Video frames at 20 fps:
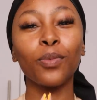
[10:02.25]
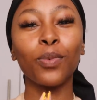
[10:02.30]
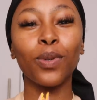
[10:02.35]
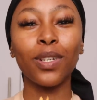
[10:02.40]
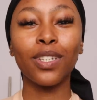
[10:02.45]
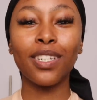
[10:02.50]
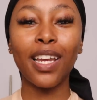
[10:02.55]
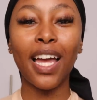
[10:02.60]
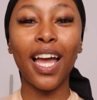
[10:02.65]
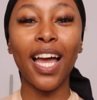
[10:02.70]

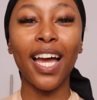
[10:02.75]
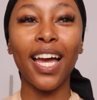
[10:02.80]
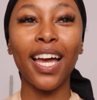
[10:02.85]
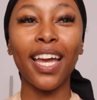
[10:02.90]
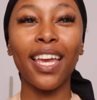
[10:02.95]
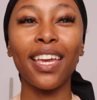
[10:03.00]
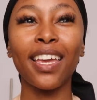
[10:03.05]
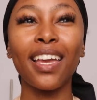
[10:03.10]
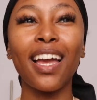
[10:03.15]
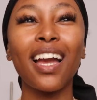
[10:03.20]
which
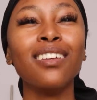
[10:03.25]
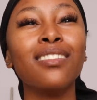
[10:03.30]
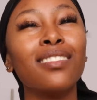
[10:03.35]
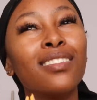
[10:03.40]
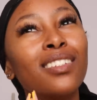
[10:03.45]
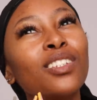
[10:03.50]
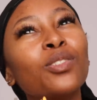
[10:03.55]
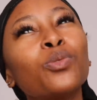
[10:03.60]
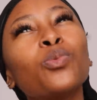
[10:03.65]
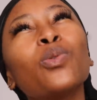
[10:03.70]
I
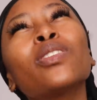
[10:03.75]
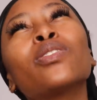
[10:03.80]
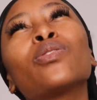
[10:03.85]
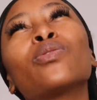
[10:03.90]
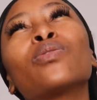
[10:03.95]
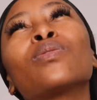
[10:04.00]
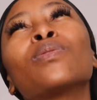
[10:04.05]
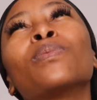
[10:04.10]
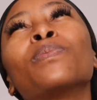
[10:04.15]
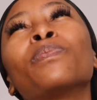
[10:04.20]
this
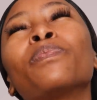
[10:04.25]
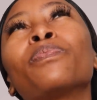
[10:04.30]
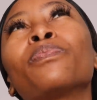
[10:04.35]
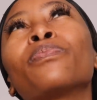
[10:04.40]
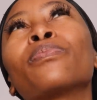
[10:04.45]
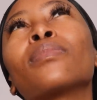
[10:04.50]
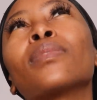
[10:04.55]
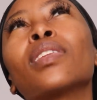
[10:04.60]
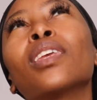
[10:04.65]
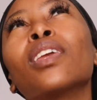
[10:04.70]
was,
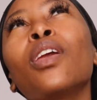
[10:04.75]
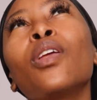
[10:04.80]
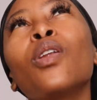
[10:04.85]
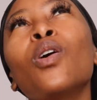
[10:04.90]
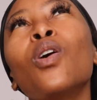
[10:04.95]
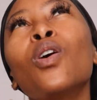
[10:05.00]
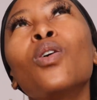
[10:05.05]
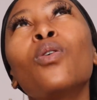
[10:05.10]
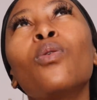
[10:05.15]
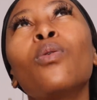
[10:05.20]
you
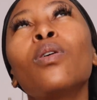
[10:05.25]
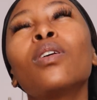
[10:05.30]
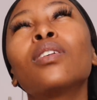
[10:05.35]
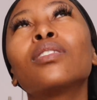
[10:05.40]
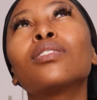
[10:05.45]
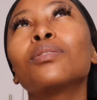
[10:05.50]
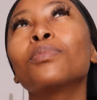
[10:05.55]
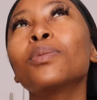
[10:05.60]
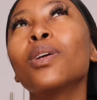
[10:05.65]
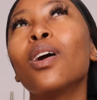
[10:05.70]
know,
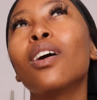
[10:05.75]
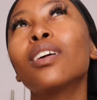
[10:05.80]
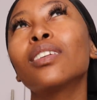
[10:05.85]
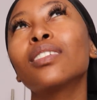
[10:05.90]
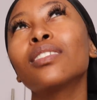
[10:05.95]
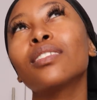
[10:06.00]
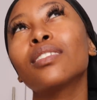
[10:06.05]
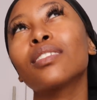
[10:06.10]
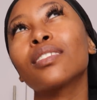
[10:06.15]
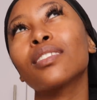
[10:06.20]
to be
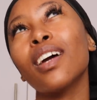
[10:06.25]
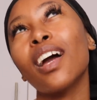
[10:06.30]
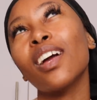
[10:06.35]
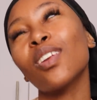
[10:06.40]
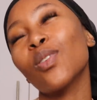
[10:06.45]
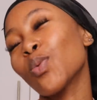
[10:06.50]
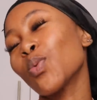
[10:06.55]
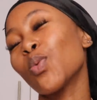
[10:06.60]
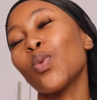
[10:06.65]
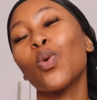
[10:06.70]
honest, I
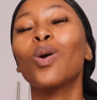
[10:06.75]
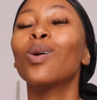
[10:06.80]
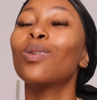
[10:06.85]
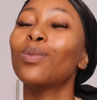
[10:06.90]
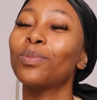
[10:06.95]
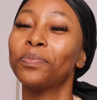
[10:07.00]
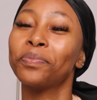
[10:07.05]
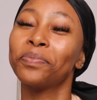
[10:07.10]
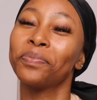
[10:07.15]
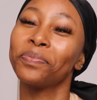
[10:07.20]
don't
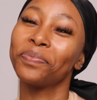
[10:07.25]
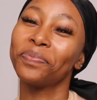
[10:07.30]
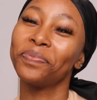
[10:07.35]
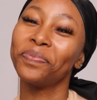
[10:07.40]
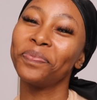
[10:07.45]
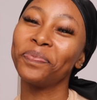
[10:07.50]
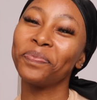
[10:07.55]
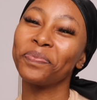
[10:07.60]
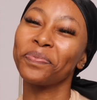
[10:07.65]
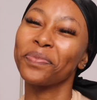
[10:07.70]
know.
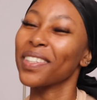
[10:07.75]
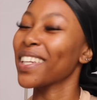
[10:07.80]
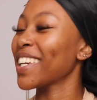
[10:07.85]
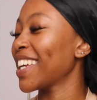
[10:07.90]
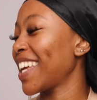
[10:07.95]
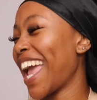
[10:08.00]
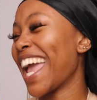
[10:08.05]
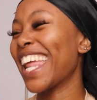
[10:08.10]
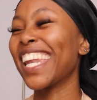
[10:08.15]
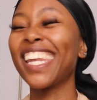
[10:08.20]

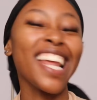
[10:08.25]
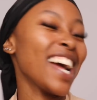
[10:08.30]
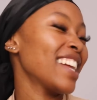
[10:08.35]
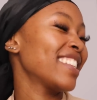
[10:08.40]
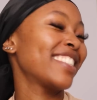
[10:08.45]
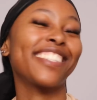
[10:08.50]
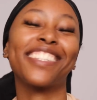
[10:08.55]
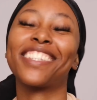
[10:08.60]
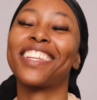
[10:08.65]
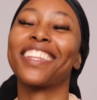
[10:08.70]
And
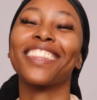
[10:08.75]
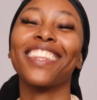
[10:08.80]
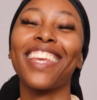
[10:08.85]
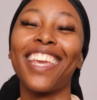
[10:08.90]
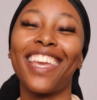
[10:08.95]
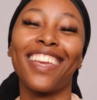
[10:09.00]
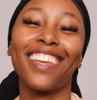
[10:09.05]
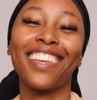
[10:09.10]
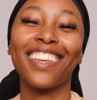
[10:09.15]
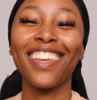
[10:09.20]
that's the
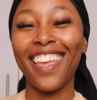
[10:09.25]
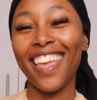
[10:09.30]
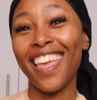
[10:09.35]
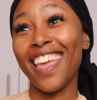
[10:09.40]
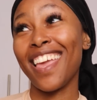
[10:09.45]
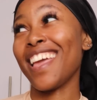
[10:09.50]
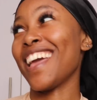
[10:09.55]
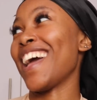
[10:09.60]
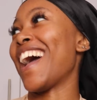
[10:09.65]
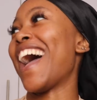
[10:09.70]
thing.
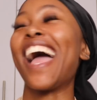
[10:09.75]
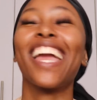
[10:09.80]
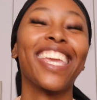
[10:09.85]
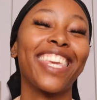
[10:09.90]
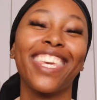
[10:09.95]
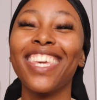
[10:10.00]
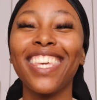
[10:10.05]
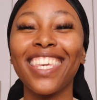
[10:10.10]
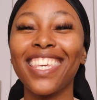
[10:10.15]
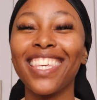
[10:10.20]
I
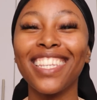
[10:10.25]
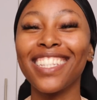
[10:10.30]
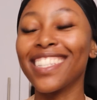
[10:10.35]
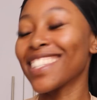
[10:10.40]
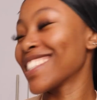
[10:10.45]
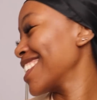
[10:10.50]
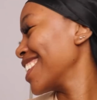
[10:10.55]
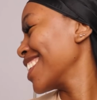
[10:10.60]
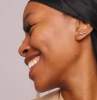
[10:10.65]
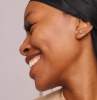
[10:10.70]

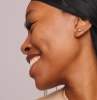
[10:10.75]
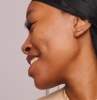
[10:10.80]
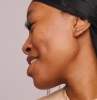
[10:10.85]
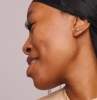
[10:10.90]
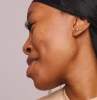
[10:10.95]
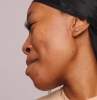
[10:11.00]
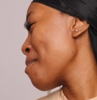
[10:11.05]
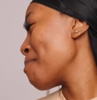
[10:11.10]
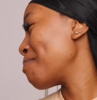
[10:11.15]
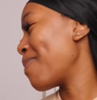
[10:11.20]
get.
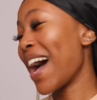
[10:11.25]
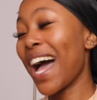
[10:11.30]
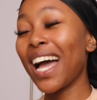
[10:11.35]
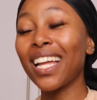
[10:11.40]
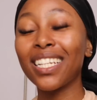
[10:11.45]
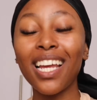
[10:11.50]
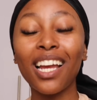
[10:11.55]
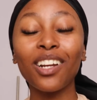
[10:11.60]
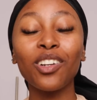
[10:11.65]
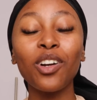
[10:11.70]

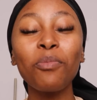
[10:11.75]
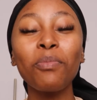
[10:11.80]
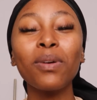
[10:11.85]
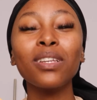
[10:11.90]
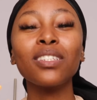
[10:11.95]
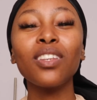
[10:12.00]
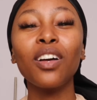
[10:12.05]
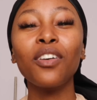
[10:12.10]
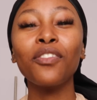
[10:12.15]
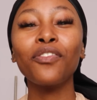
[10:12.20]
But I got
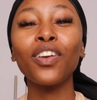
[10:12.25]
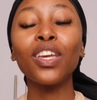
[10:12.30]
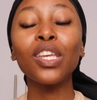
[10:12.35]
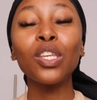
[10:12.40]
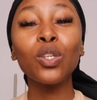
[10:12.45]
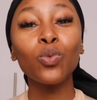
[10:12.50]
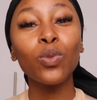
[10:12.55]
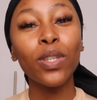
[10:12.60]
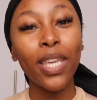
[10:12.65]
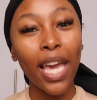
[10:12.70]
myself a
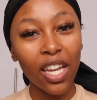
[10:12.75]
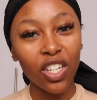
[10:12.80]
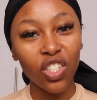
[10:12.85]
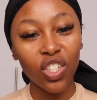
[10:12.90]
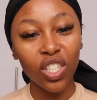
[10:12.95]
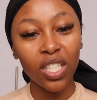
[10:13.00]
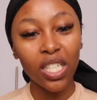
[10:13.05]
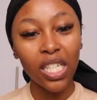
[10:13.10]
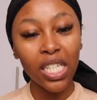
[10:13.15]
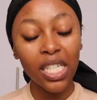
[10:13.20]
new
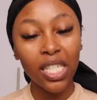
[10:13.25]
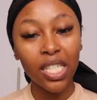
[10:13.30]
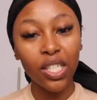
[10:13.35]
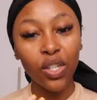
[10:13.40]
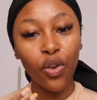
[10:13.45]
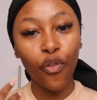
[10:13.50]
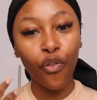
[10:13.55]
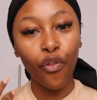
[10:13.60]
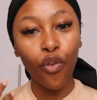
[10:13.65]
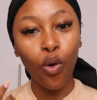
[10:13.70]

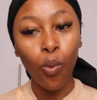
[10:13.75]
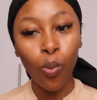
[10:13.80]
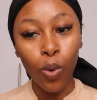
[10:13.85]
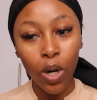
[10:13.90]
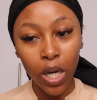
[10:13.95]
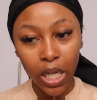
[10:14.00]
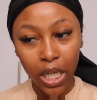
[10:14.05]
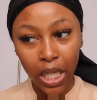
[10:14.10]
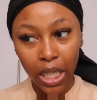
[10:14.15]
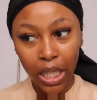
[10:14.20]
gadget for
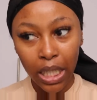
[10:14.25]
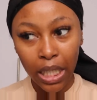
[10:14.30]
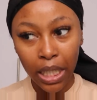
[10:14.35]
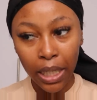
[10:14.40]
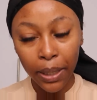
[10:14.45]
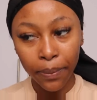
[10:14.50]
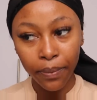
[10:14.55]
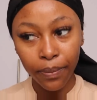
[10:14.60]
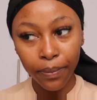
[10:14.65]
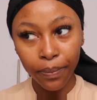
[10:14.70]
work